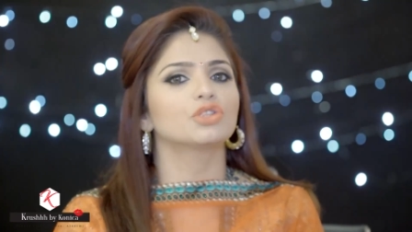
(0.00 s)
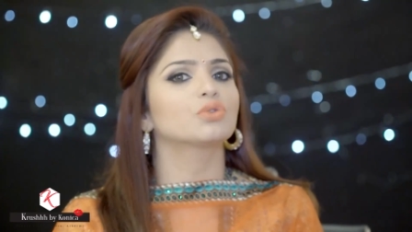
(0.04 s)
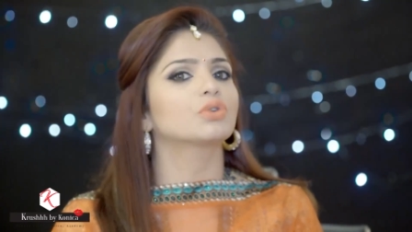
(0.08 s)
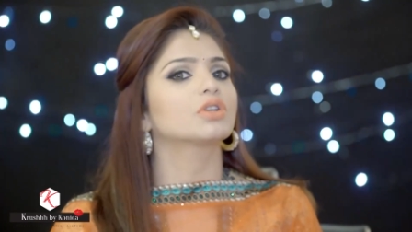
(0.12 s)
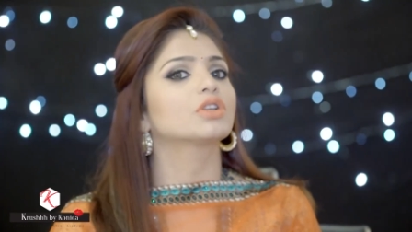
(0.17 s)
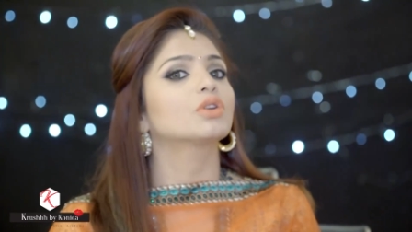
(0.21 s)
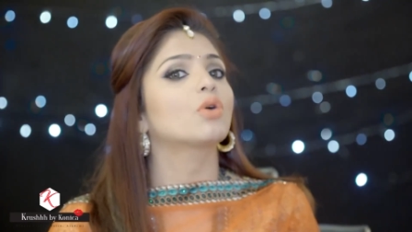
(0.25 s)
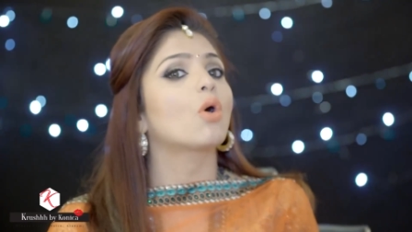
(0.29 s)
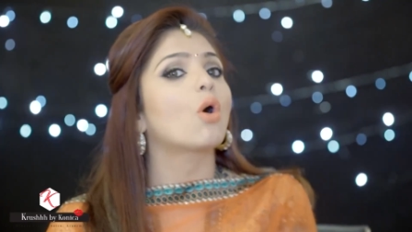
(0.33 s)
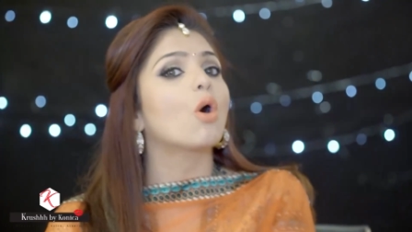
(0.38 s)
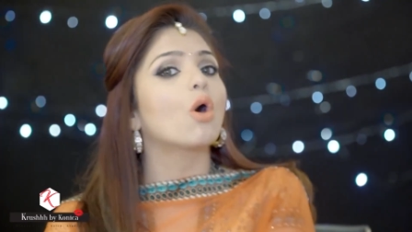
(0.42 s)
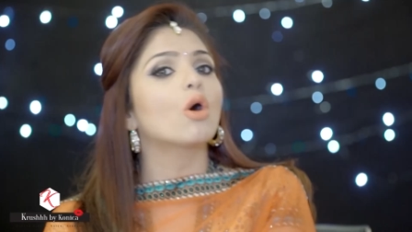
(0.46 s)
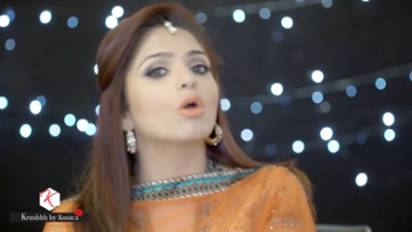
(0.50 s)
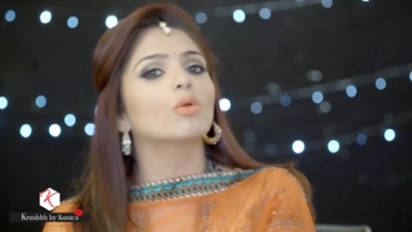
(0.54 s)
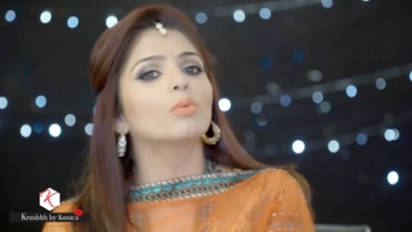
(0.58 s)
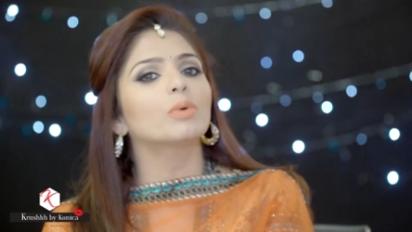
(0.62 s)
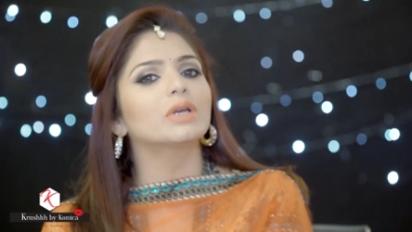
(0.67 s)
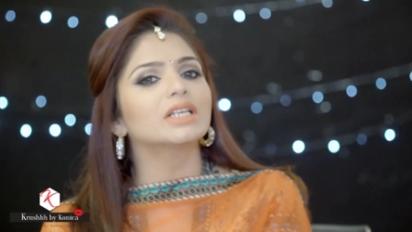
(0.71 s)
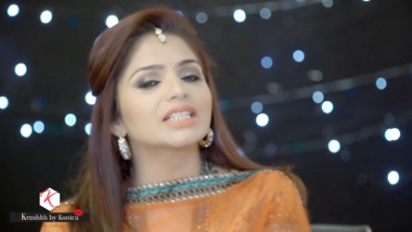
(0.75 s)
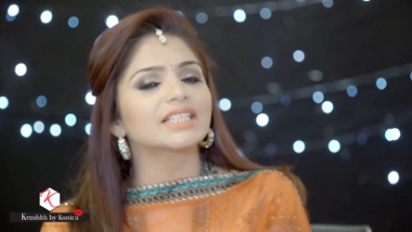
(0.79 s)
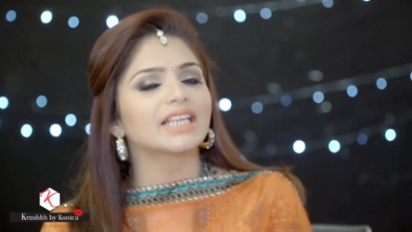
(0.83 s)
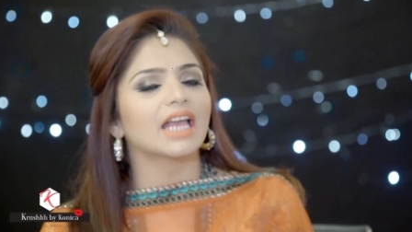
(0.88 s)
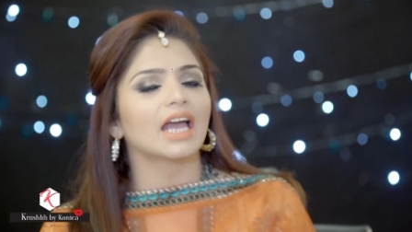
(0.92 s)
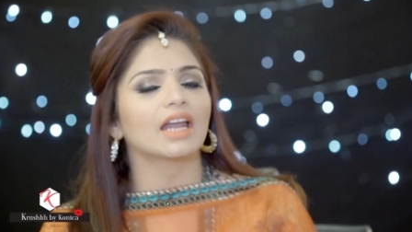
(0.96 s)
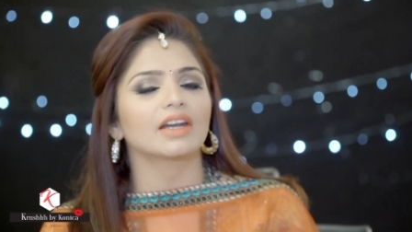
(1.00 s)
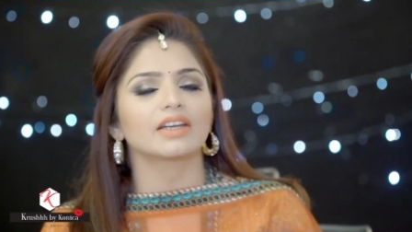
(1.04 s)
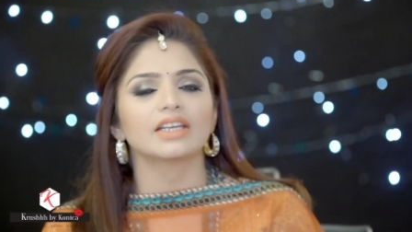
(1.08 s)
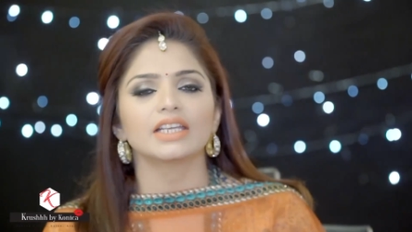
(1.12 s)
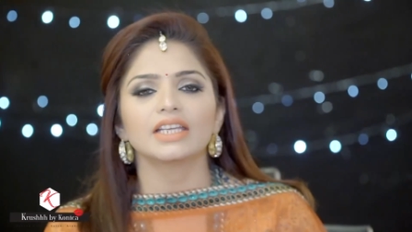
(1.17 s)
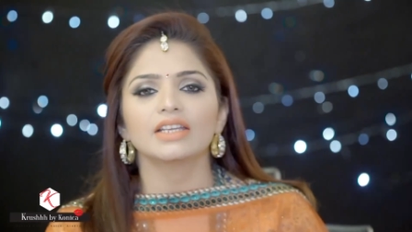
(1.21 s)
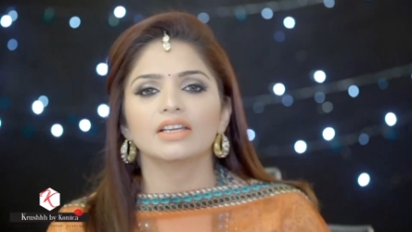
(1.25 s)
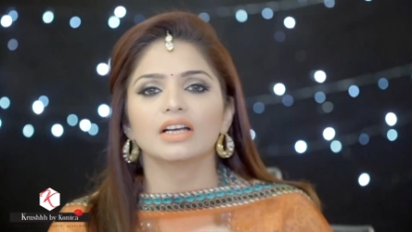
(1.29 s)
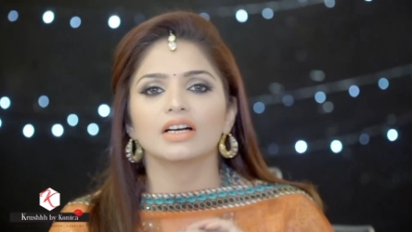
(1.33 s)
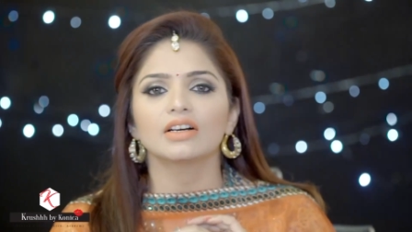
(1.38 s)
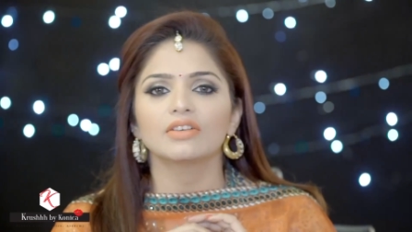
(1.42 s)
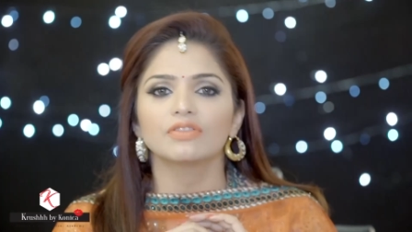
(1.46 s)
you can always
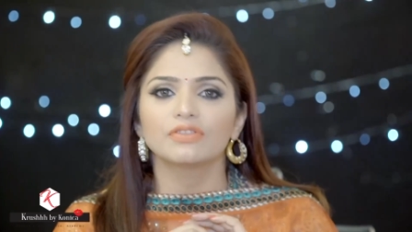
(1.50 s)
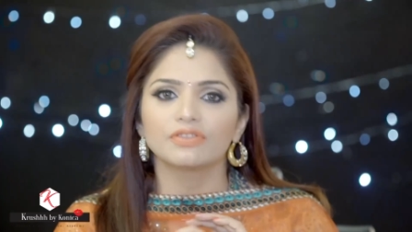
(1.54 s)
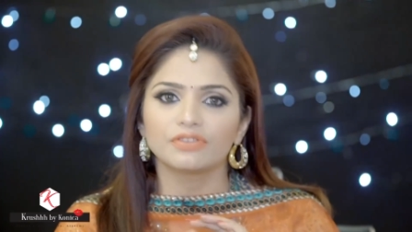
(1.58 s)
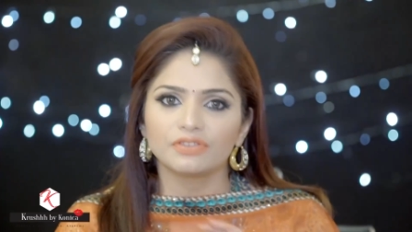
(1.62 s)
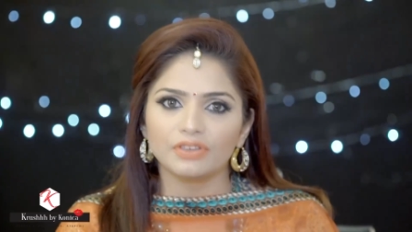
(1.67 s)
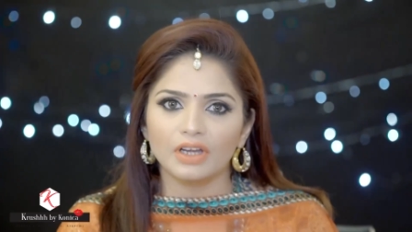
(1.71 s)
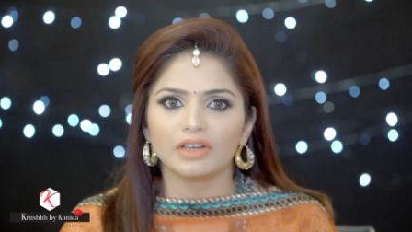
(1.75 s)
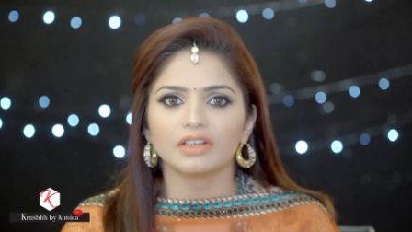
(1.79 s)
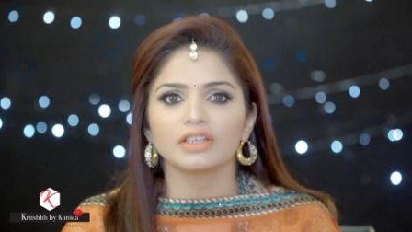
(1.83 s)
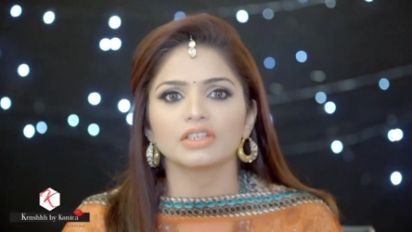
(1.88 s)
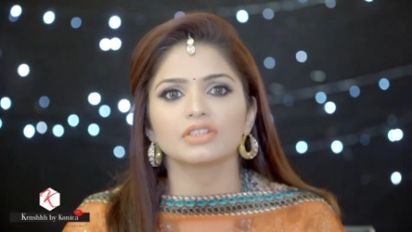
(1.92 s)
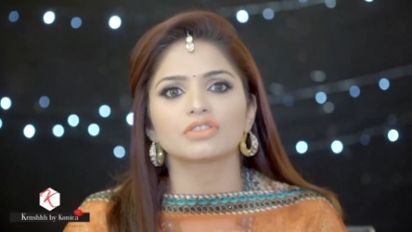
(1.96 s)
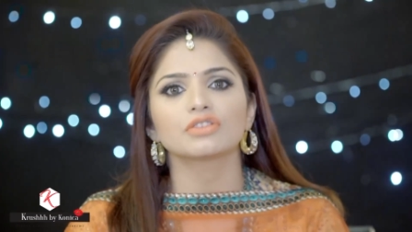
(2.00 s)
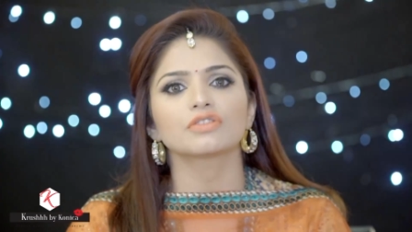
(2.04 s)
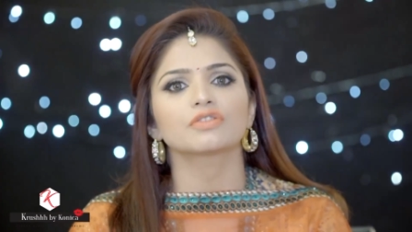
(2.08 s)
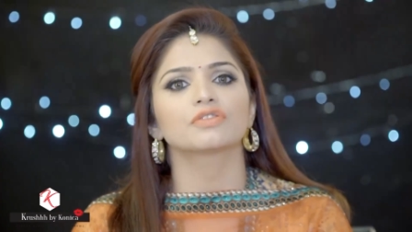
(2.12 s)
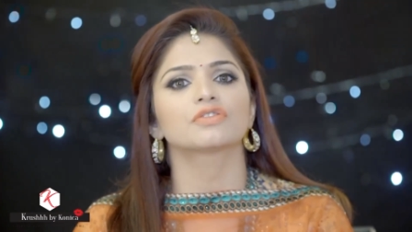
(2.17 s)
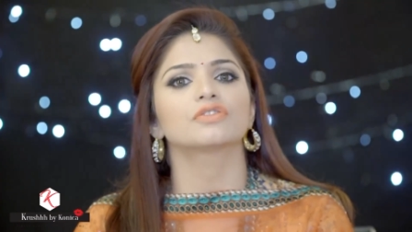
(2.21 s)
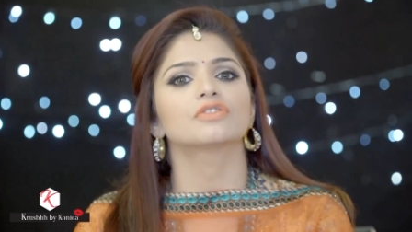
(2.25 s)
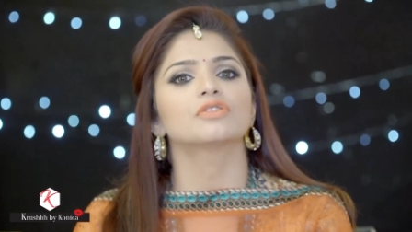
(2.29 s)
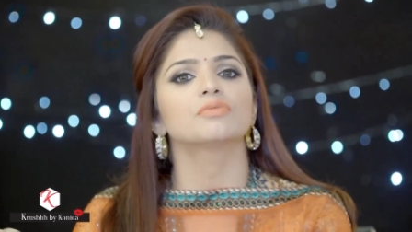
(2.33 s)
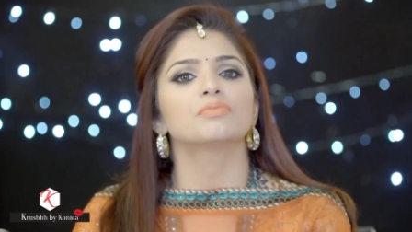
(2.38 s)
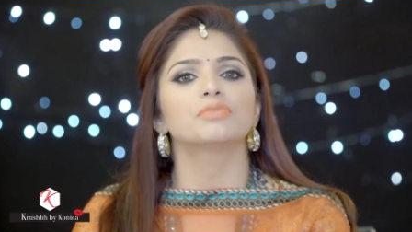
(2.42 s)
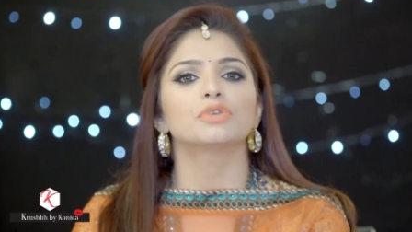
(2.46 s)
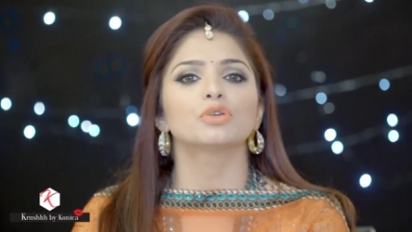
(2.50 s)
carry a very different,